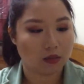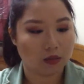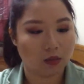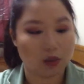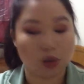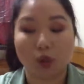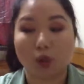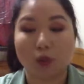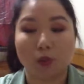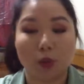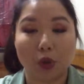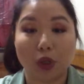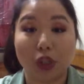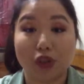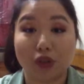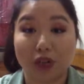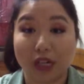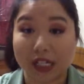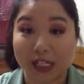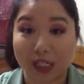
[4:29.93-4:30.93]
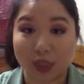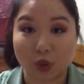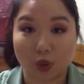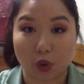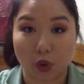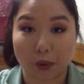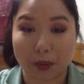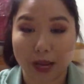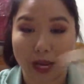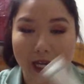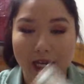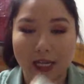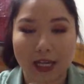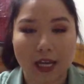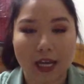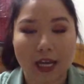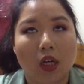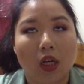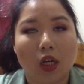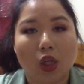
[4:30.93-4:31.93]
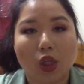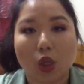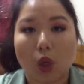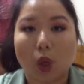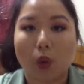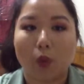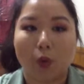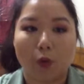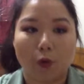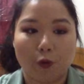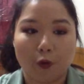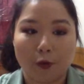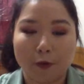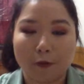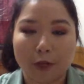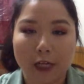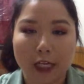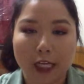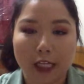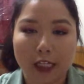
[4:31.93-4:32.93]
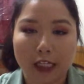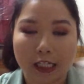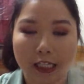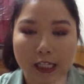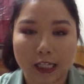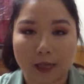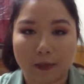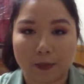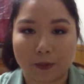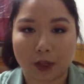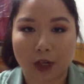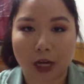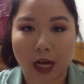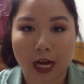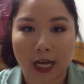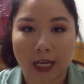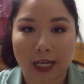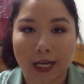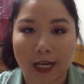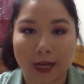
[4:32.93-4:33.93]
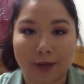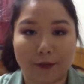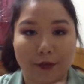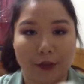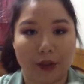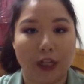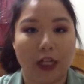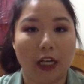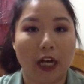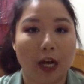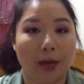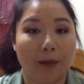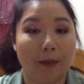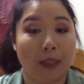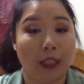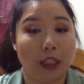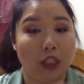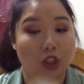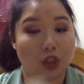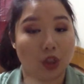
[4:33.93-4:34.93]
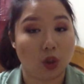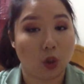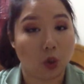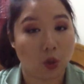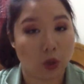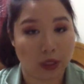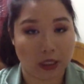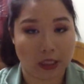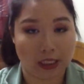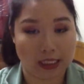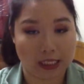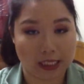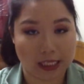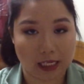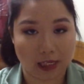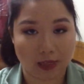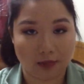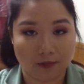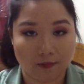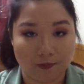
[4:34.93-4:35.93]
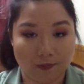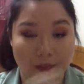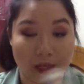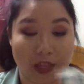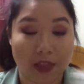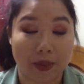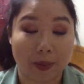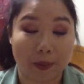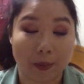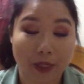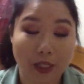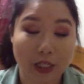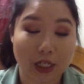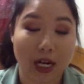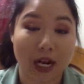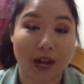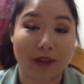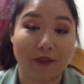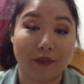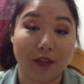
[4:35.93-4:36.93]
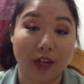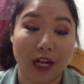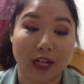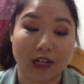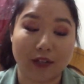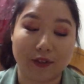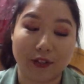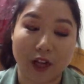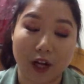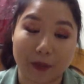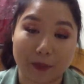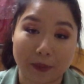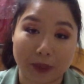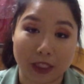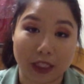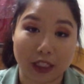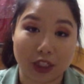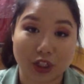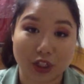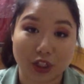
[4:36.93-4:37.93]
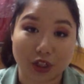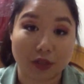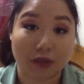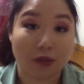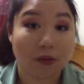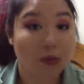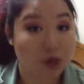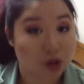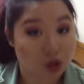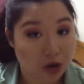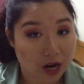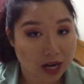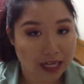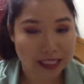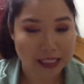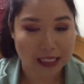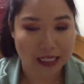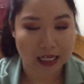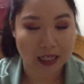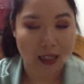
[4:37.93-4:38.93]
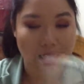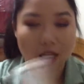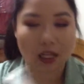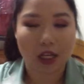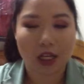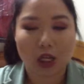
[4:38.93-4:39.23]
The Moisturizing Sorbet. So for me in the summer, I have very combination oily skin. In the winter, I have kind of combination dry skin.